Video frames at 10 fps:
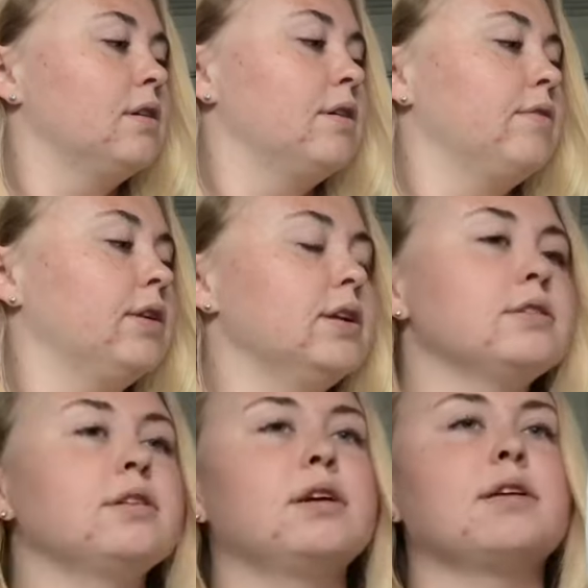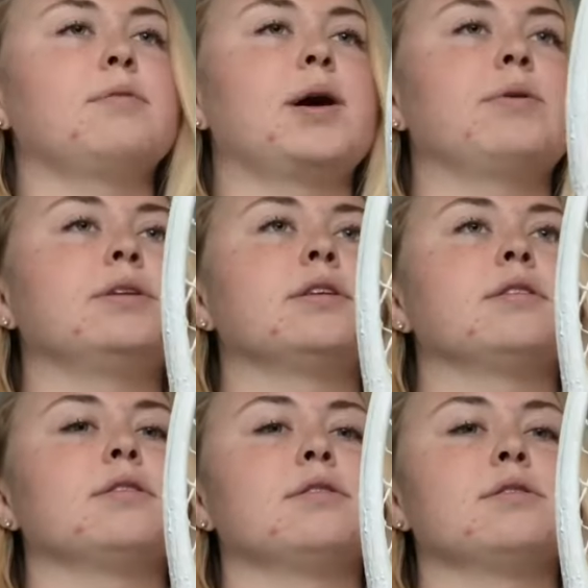I realize I like how I did it
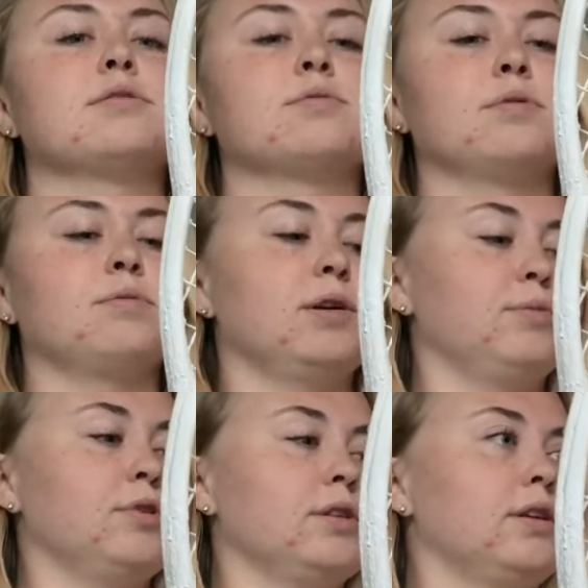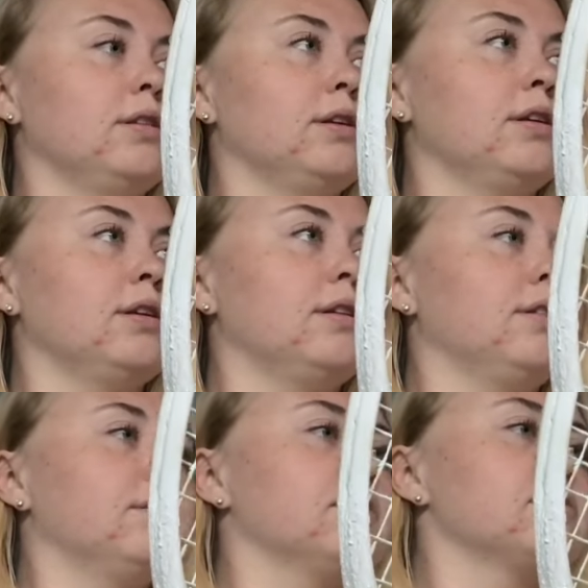on this one way more than I like it
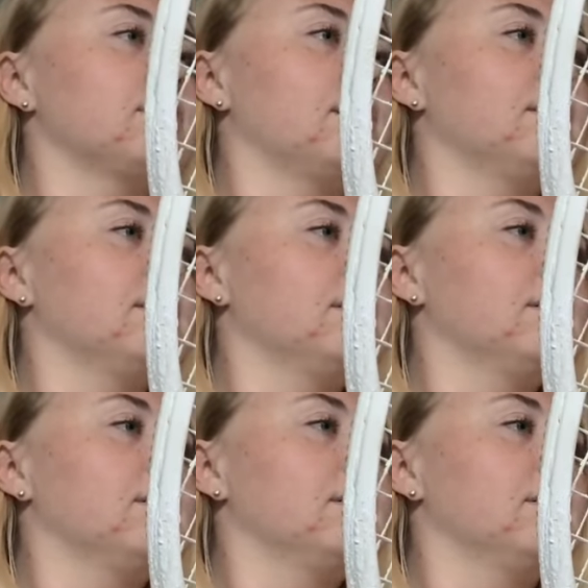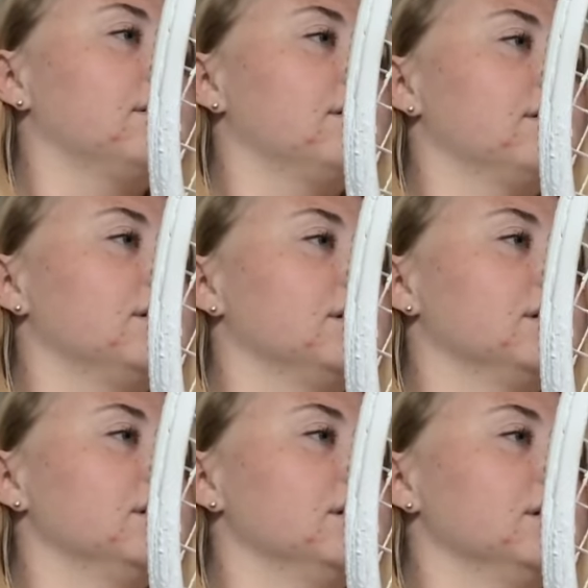on this side.
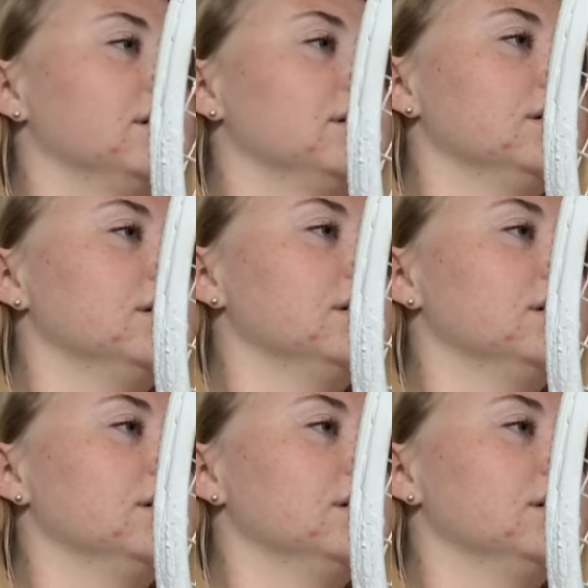Mm.